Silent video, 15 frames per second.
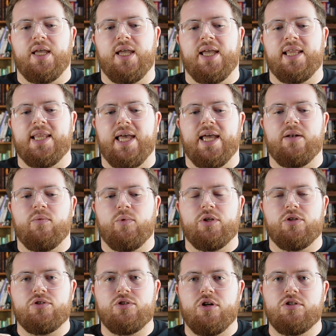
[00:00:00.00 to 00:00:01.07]
And that when
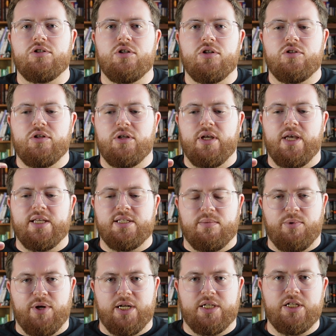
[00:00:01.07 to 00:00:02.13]
you start as a
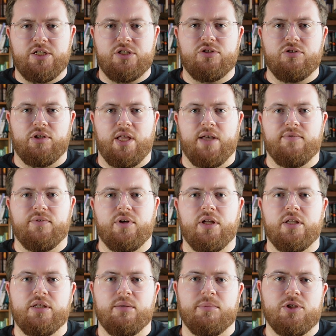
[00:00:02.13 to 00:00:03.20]
practitioner level,
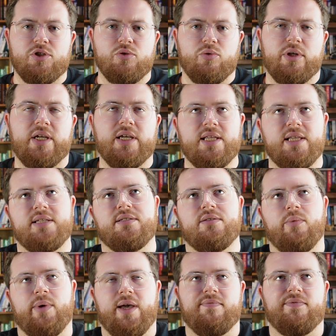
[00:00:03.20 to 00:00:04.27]
the majority is the
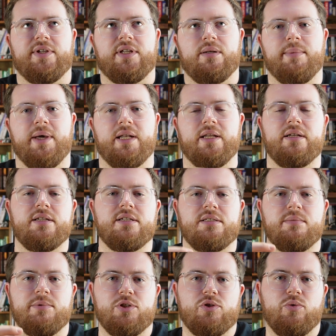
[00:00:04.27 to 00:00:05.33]
way I'm feeling about it, is the
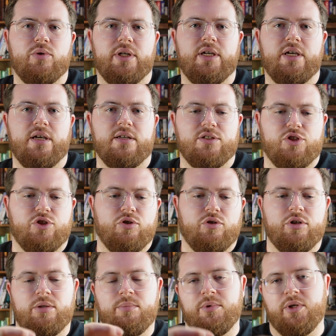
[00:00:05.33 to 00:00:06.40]
majority as
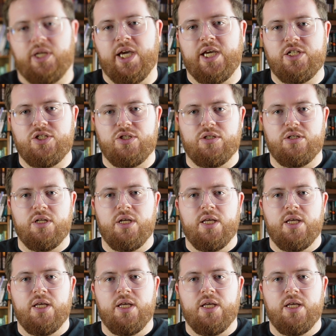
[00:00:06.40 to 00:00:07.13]
your communication